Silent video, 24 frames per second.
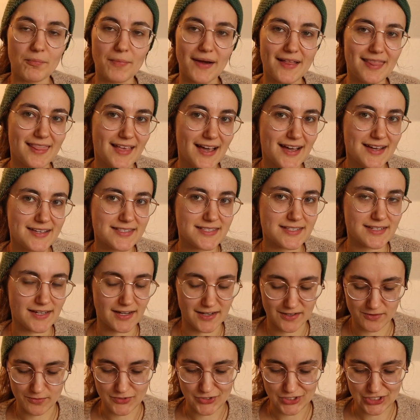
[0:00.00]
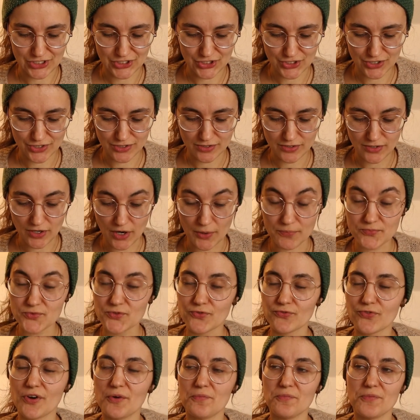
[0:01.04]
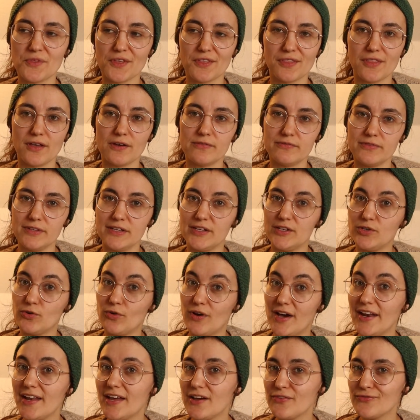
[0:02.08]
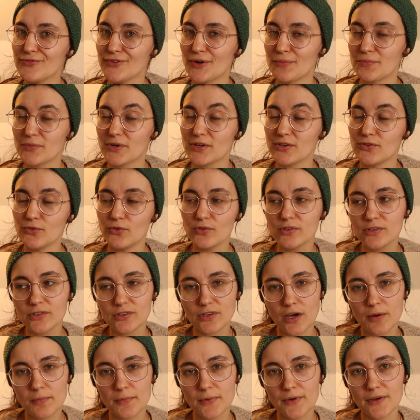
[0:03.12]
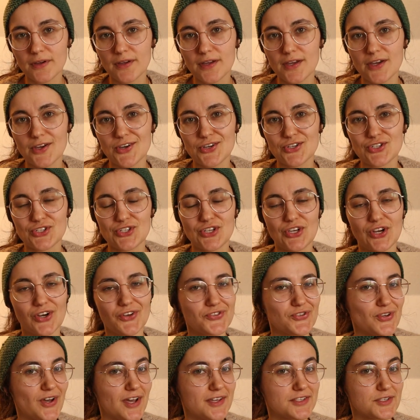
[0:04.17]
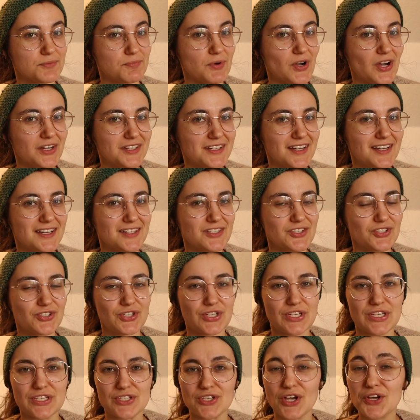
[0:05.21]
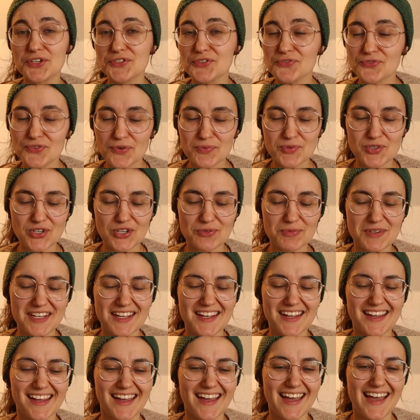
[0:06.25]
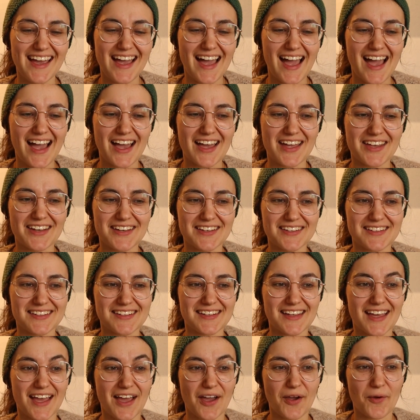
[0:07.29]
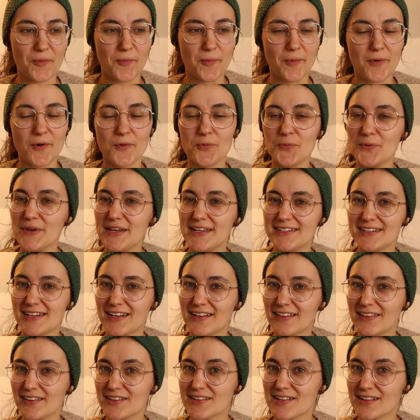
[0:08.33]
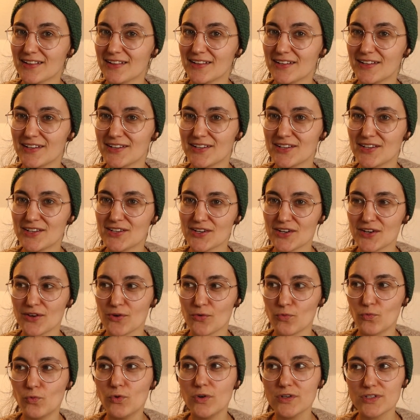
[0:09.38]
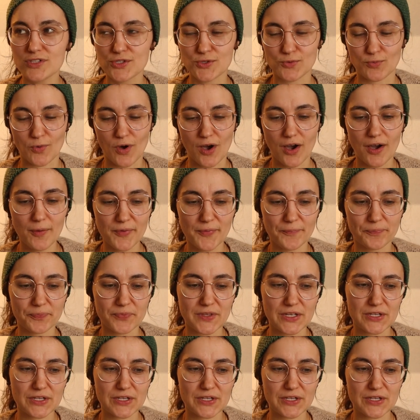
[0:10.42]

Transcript: My last acquisition comes from the lovely Johanna from Knotenkopf. She also has a podcast. She is also from Germany, and we did a little wool swap.